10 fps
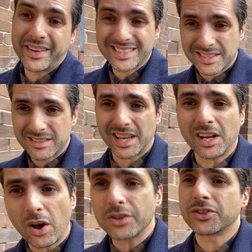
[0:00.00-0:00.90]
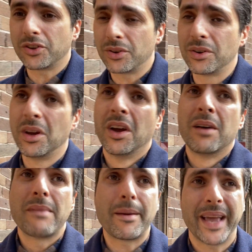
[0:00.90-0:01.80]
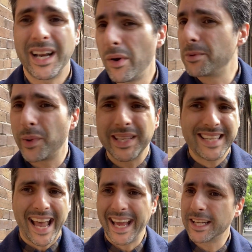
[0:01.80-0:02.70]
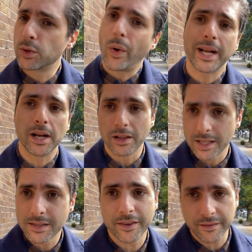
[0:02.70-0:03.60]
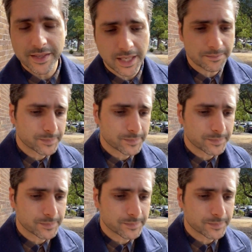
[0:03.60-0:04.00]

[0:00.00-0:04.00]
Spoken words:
It's going to cost you maybe anywhere between $10 and $20 for the visit,